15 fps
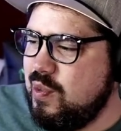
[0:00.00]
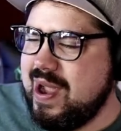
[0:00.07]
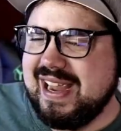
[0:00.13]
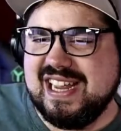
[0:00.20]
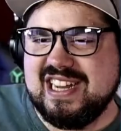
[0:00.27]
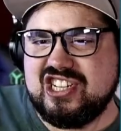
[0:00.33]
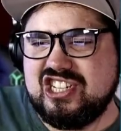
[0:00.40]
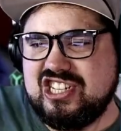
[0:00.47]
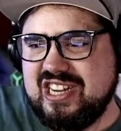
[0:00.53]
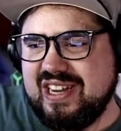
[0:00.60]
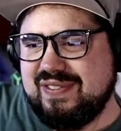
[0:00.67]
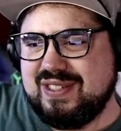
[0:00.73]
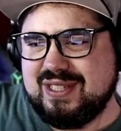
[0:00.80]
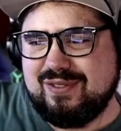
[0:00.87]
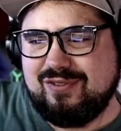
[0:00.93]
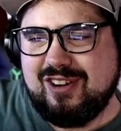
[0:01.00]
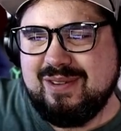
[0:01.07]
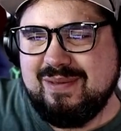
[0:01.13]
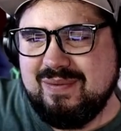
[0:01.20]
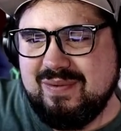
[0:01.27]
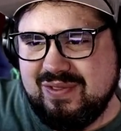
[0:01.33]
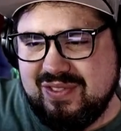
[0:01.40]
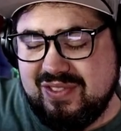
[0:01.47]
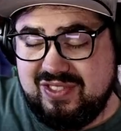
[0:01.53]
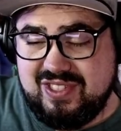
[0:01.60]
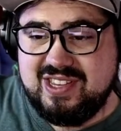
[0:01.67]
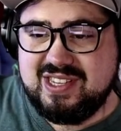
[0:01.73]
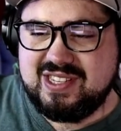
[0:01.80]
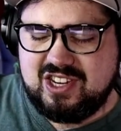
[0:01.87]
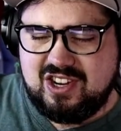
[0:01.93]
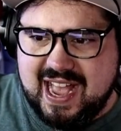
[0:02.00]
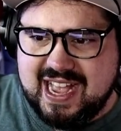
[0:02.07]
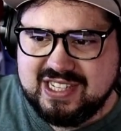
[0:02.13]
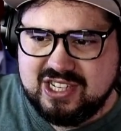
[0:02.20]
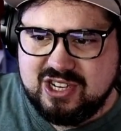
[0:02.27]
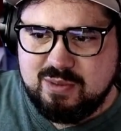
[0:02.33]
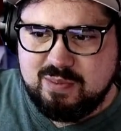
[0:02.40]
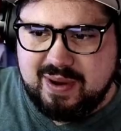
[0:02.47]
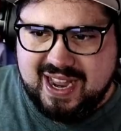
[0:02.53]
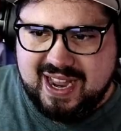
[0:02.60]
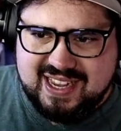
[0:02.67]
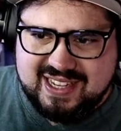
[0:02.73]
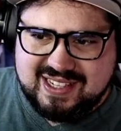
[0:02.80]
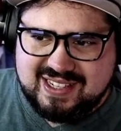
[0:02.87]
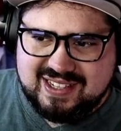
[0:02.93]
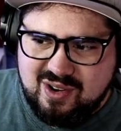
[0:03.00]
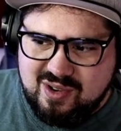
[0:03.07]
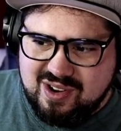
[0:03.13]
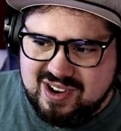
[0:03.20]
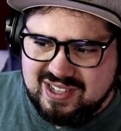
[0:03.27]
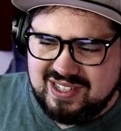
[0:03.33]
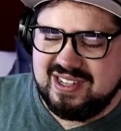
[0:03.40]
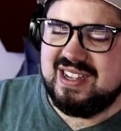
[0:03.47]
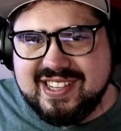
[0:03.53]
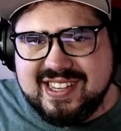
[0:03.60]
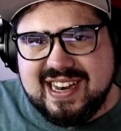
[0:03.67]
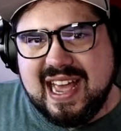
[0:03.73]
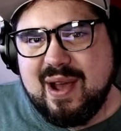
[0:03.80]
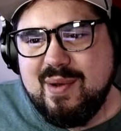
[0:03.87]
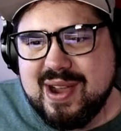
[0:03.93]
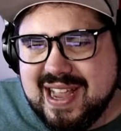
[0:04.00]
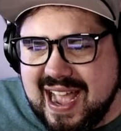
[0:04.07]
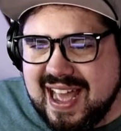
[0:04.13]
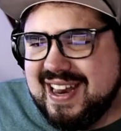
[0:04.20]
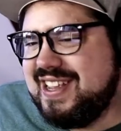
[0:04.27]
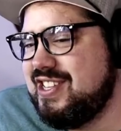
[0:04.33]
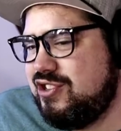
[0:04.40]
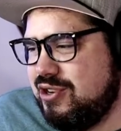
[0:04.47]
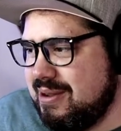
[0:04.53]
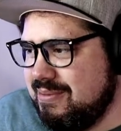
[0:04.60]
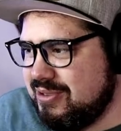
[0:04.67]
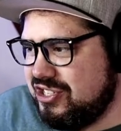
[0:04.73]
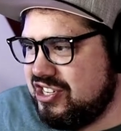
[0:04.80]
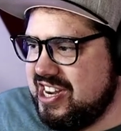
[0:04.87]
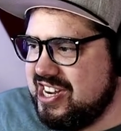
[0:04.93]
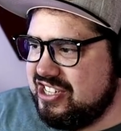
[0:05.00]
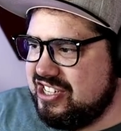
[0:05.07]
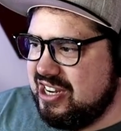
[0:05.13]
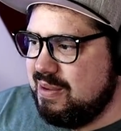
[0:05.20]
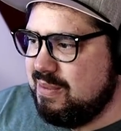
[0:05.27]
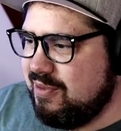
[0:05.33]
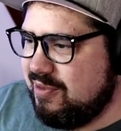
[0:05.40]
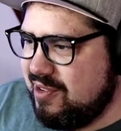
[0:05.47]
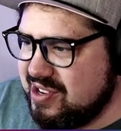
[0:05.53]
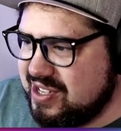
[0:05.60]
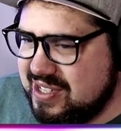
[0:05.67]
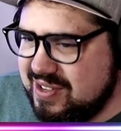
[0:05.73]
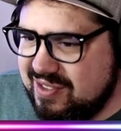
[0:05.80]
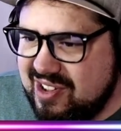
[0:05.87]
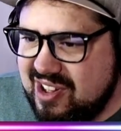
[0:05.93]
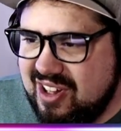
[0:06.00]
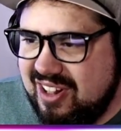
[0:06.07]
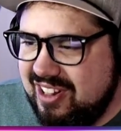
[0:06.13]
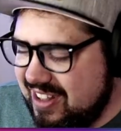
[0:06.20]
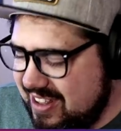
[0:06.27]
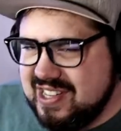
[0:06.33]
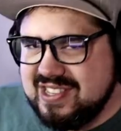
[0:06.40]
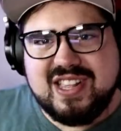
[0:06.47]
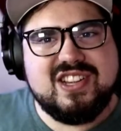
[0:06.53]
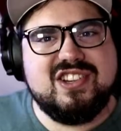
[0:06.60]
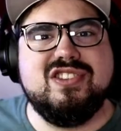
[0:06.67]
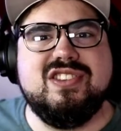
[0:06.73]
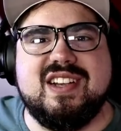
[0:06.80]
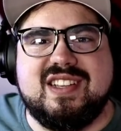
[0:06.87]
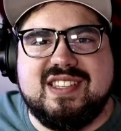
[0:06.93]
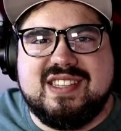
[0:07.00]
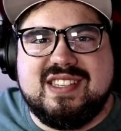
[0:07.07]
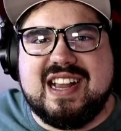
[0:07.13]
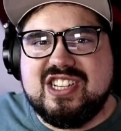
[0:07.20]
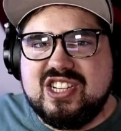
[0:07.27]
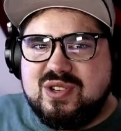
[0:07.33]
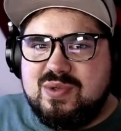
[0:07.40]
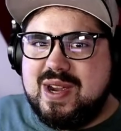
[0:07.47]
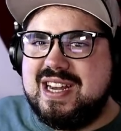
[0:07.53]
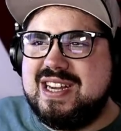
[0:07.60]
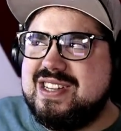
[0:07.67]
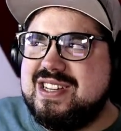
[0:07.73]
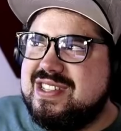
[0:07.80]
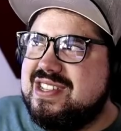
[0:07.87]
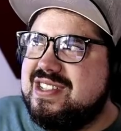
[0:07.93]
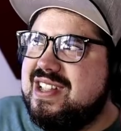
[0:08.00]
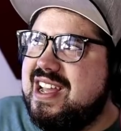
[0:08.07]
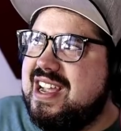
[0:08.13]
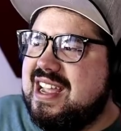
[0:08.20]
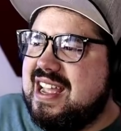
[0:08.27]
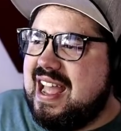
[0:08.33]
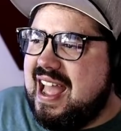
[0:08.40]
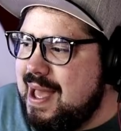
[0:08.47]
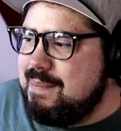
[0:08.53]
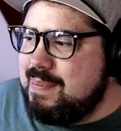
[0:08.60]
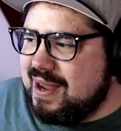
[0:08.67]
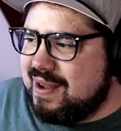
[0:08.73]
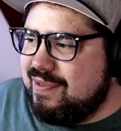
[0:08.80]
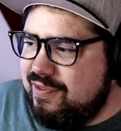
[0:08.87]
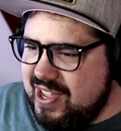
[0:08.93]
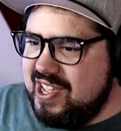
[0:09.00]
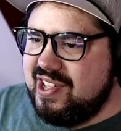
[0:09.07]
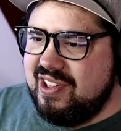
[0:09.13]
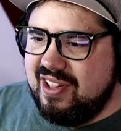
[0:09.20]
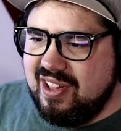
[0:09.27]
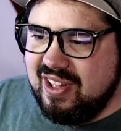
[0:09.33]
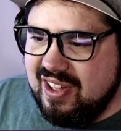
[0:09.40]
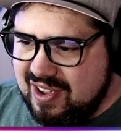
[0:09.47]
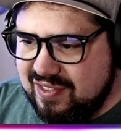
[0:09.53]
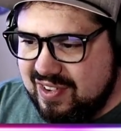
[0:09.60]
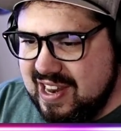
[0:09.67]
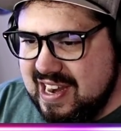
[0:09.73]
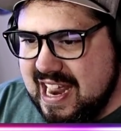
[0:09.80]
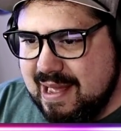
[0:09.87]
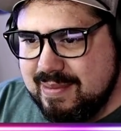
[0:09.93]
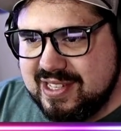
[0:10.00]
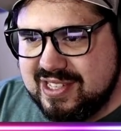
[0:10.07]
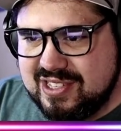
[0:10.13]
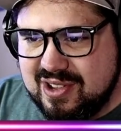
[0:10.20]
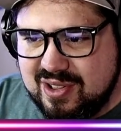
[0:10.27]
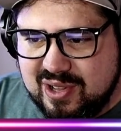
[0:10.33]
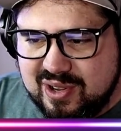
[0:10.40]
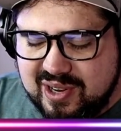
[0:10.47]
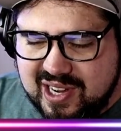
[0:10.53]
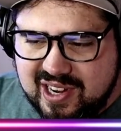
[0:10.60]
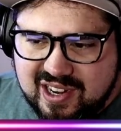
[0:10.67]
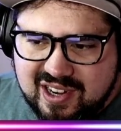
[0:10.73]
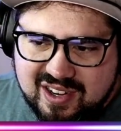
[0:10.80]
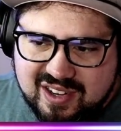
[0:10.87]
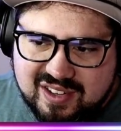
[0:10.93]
the way it shifts from this faster paced chorus. Listen how Akane's drums change up, first of all, because they just accentuate the like epic feel of Konami's solo here.